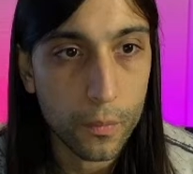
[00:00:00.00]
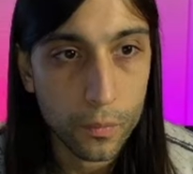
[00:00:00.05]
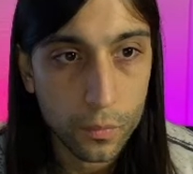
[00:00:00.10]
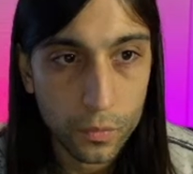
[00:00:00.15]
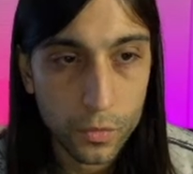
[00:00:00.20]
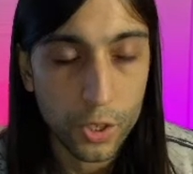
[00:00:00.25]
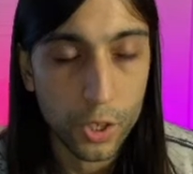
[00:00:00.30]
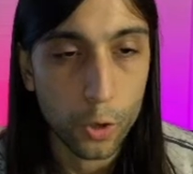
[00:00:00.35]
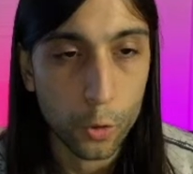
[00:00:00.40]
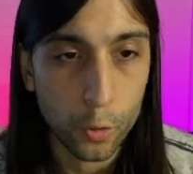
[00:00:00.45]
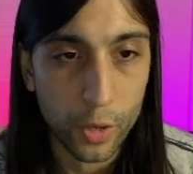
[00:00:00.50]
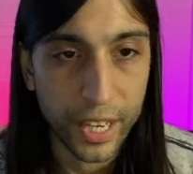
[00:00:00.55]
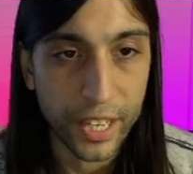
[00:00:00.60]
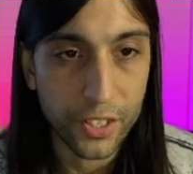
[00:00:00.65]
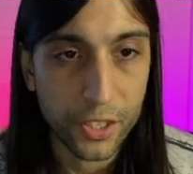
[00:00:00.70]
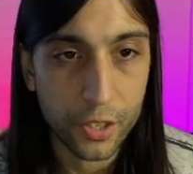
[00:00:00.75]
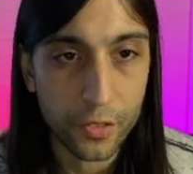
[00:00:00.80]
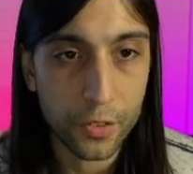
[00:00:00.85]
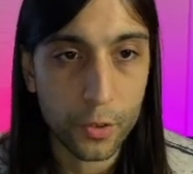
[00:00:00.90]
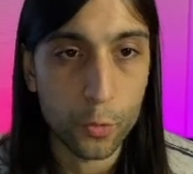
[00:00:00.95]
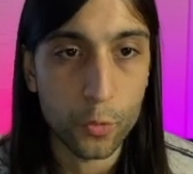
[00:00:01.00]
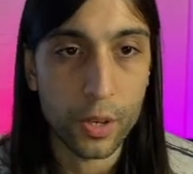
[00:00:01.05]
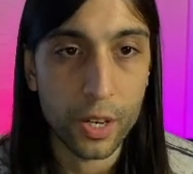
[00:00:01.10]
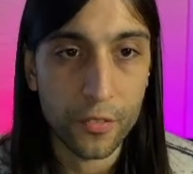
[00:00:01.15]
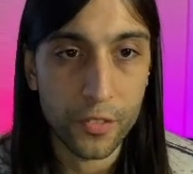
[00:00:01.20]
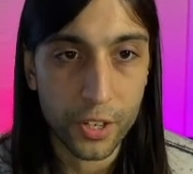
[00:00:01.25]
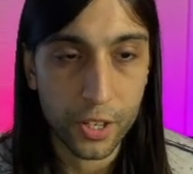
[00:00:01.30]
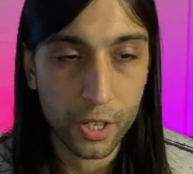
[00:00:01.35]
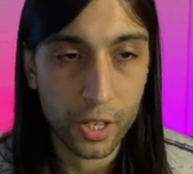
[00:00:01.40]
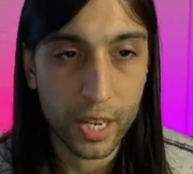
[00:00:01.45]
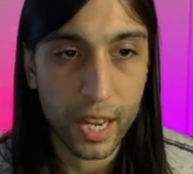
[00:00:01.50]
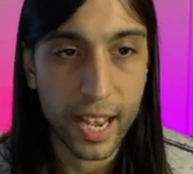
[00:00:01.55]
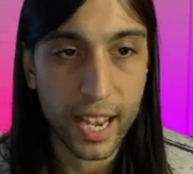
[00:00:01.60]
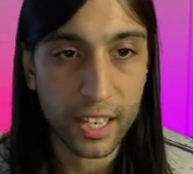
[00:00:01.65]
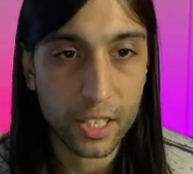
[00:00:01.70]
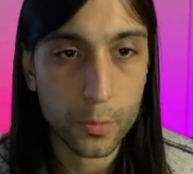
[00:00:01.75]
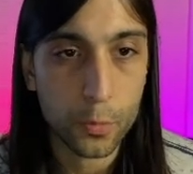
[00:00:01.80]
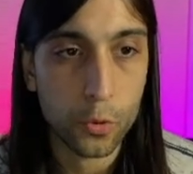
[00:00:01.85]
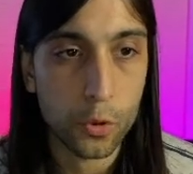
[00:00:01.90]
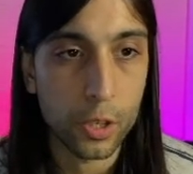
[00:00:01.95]
range of it whenever you're going to
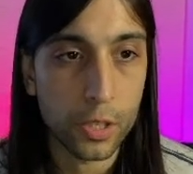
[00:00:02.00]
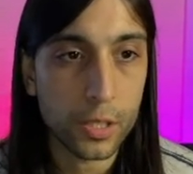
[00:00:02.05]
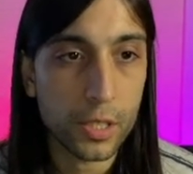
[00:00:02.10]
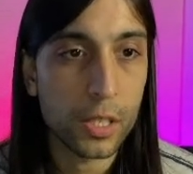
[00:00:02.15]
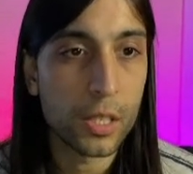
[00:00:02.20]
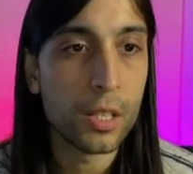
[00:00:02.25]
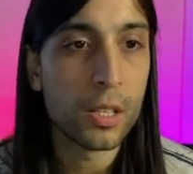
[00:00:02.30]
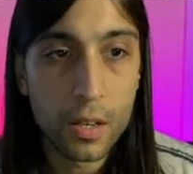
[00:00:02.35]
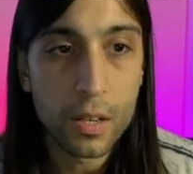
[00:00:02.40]
export.